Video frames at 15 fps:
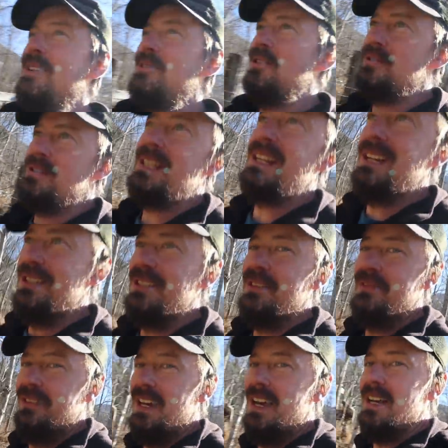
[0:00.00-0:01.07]
drones can actually
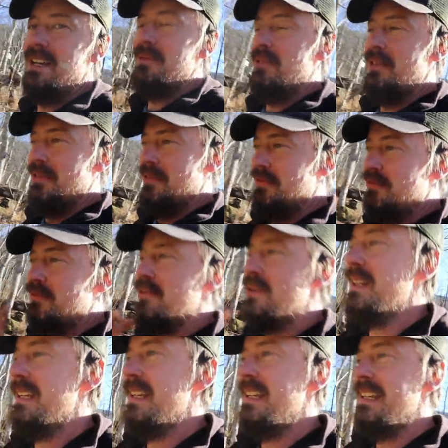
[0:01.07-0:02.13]
fly with
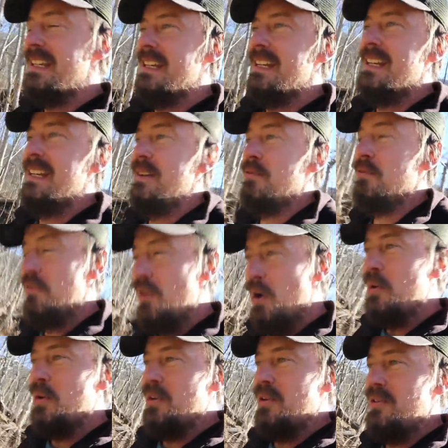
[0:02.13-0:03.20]
three
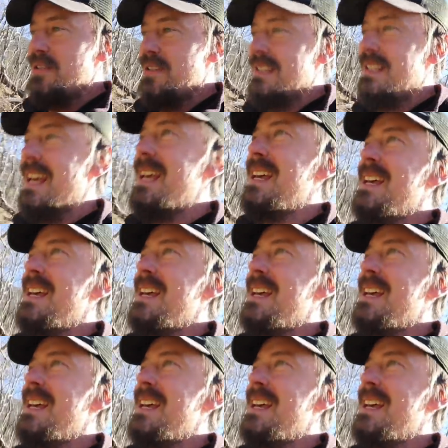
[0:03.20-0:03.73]
rotors,